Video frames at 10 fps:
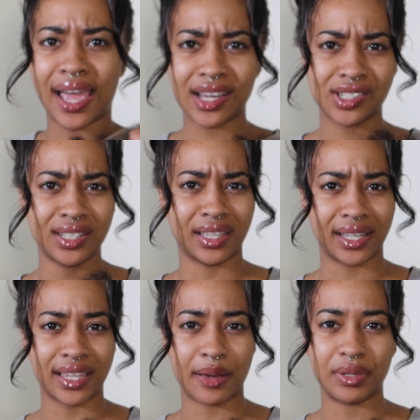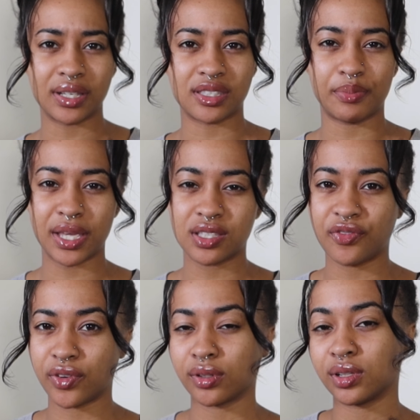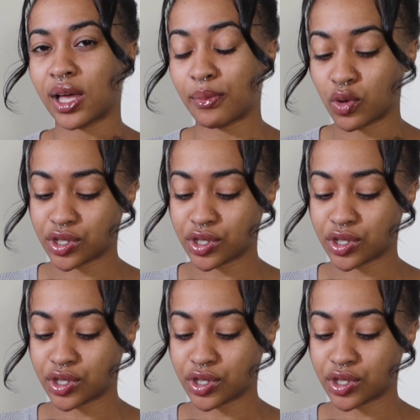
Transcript: actually like that because it makes it feel a lot more